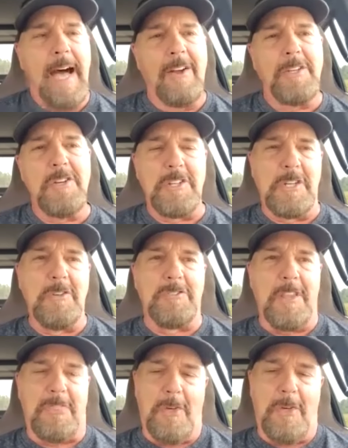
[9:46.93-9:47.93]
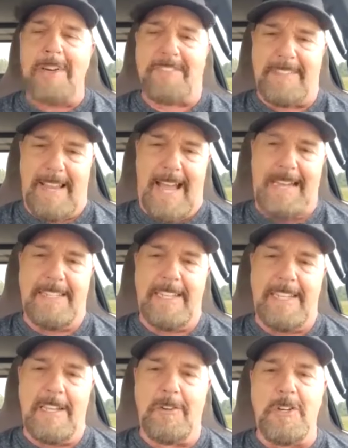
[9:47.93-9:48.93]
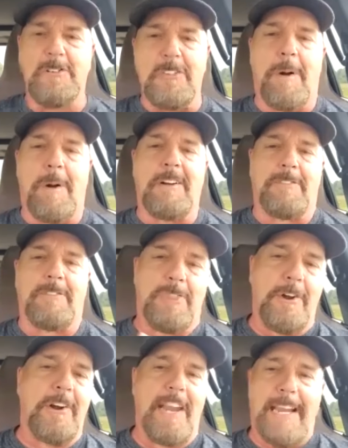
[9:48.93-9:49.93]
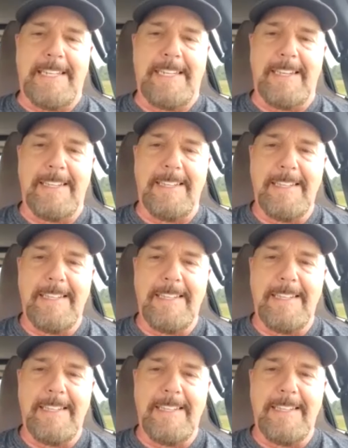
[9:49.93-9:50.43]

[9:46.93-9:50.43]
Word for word: I don't usually use the thesaurus idea. It usually sparks a third idea.